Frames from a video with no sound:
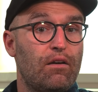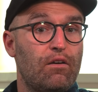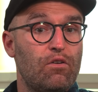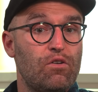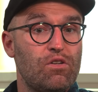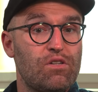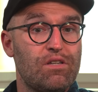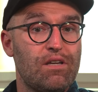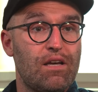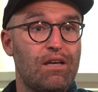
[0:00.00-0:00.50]

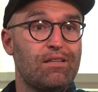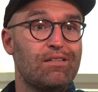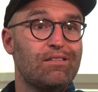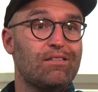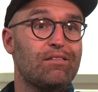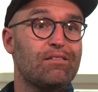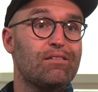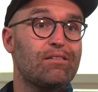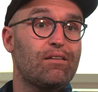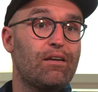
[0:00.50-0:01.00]
who
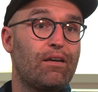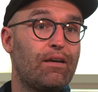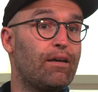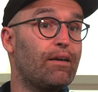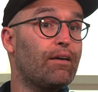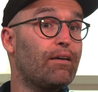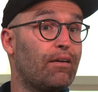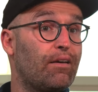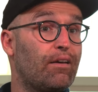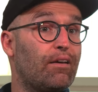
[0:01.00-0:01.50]
says,
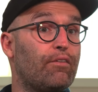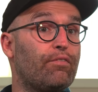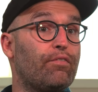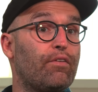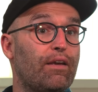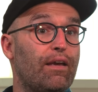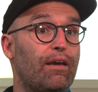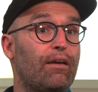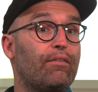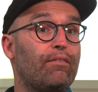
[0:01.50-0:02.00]
hey, if
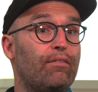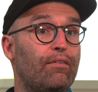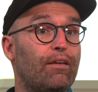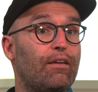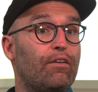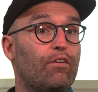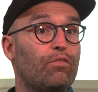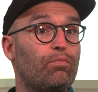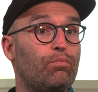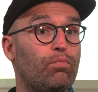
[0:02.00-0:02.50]
you get in
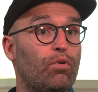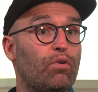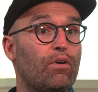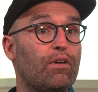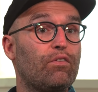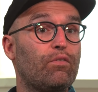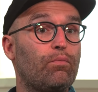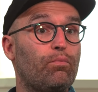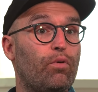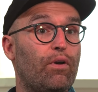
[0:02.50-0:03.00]
this book
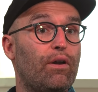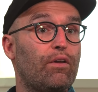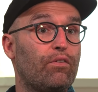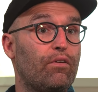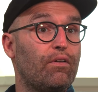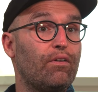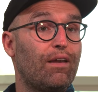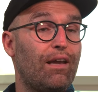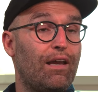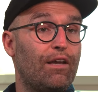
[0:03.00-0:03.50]
as a
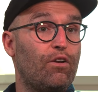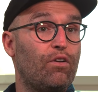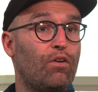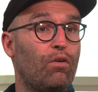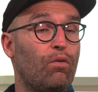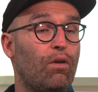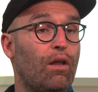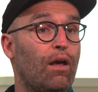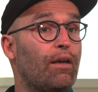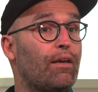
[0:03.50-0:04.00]
present and you
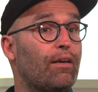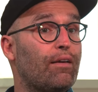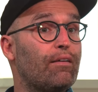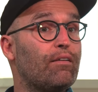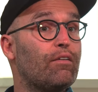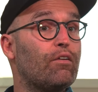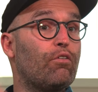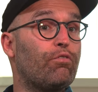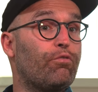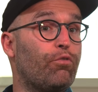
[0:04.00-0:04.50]
don't like
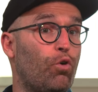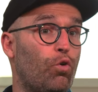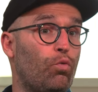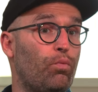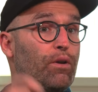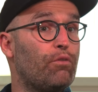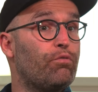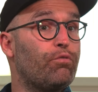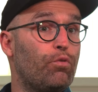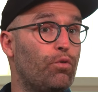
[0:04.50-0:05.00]
it, throw
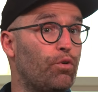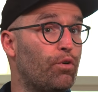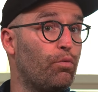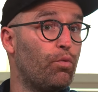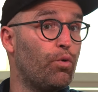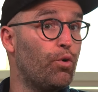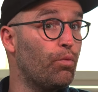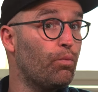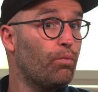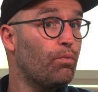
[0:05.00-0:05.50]
me through the
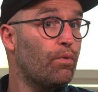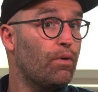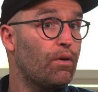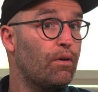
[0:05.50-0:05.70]
room.